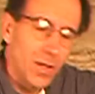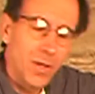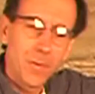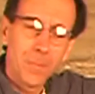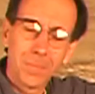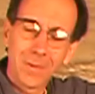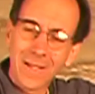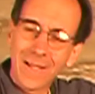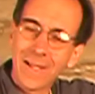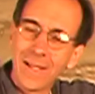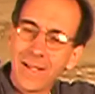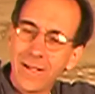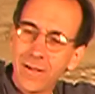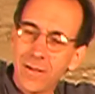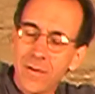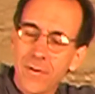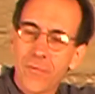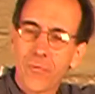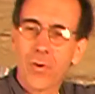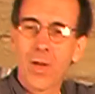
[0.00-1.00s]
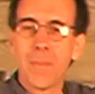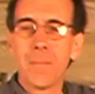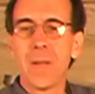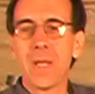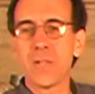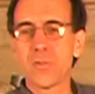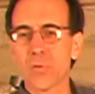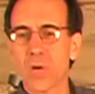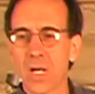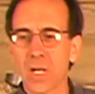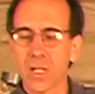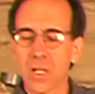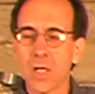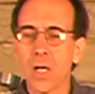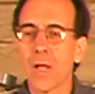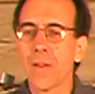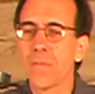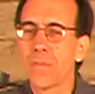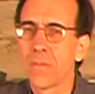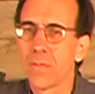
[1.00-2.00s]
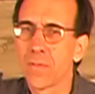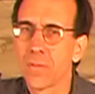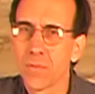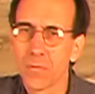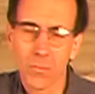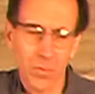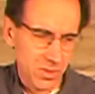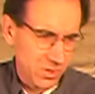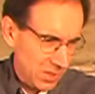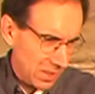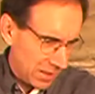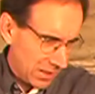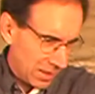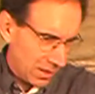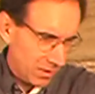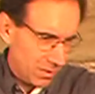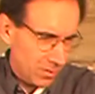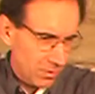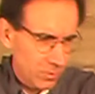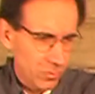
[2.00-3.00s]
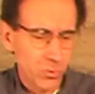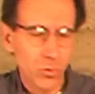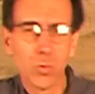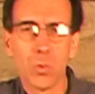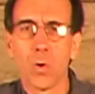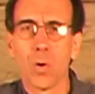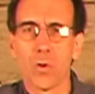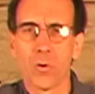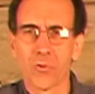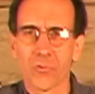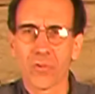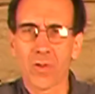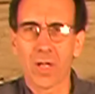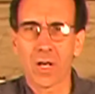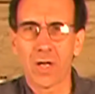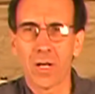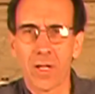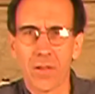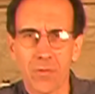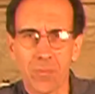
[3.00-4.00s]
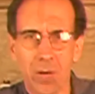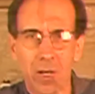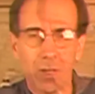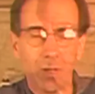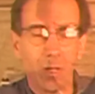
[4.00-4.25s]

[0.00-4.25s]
blade, so I may try to cut once I get 2 holes done on either end.